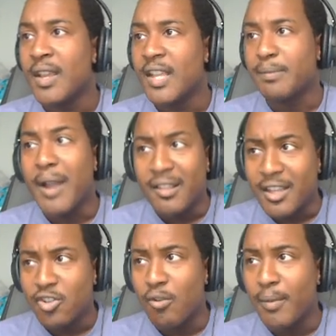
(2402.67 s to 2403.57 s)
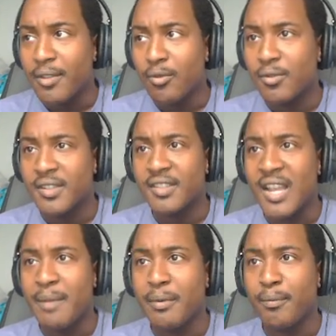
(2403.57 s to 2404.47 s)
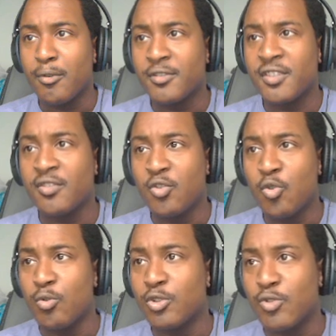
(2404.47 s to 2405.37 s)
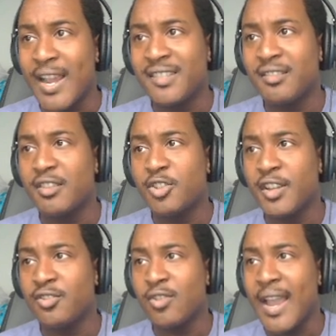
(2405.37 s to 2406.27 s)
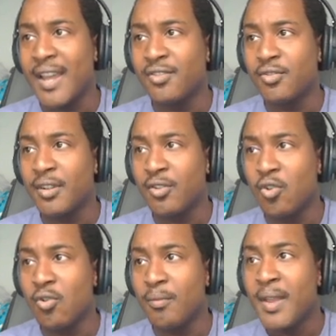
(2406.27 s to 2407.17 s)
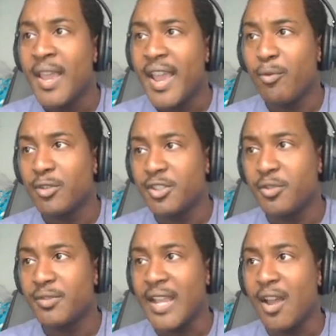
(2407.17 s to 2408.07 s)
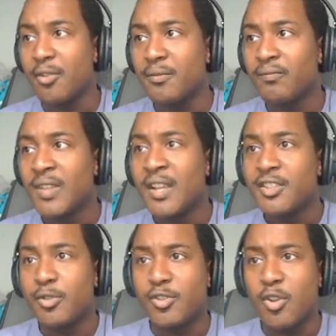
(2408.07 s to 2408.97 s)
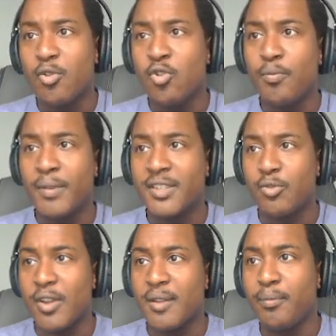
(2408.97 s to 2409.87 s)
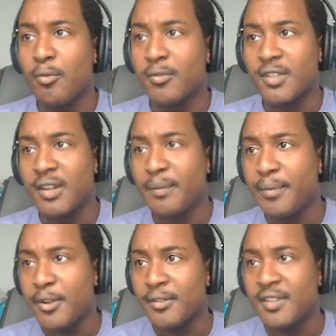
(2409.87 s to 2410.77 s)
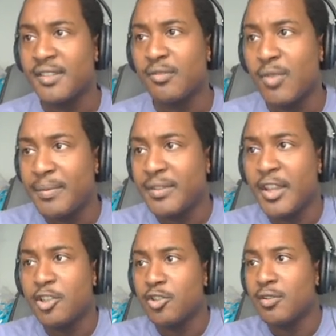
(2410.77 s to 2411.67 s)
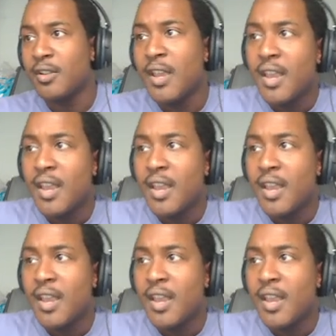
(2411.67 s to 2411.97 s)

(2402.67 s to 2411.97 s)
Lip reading: His biological mother was the type of person who would drastically change her attitude at home and when she was out. She was someone who placed great importance on appearances and reputation.